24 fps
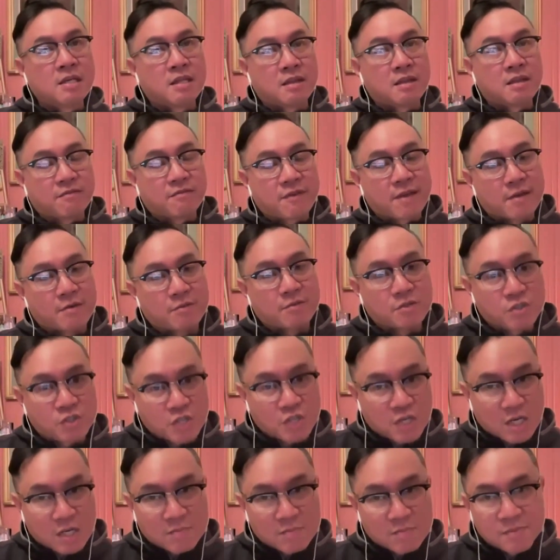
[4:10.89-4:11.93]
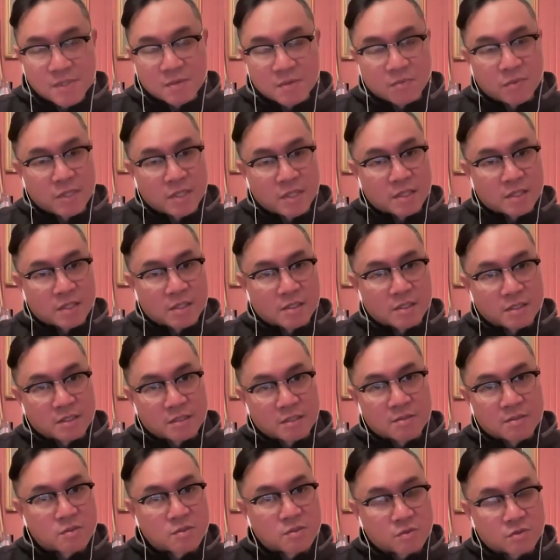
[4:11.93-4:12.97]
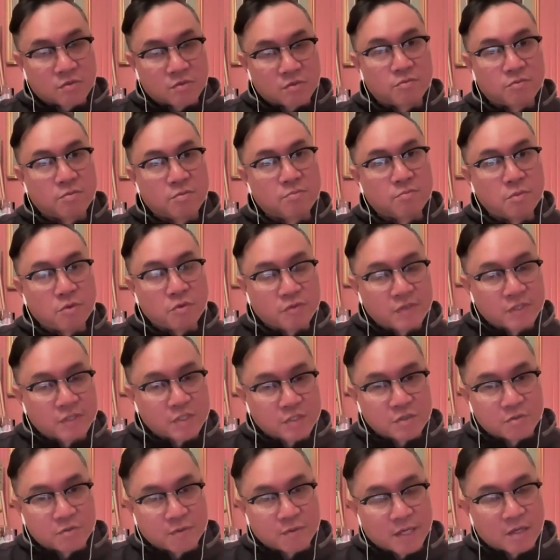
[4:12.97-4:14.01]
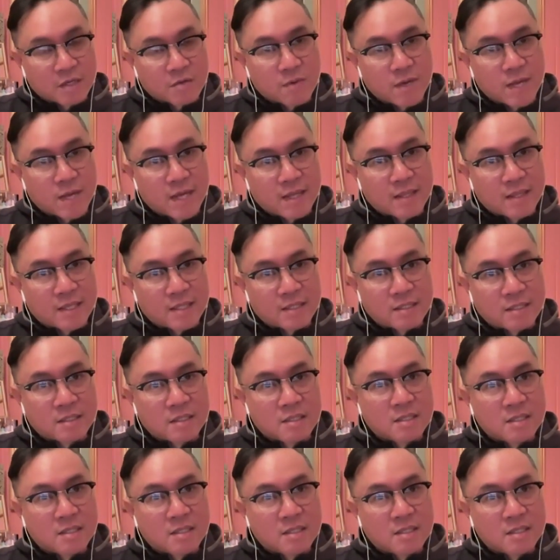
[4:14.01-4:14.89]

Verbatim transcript: They found jobs that we could sort of move into right away that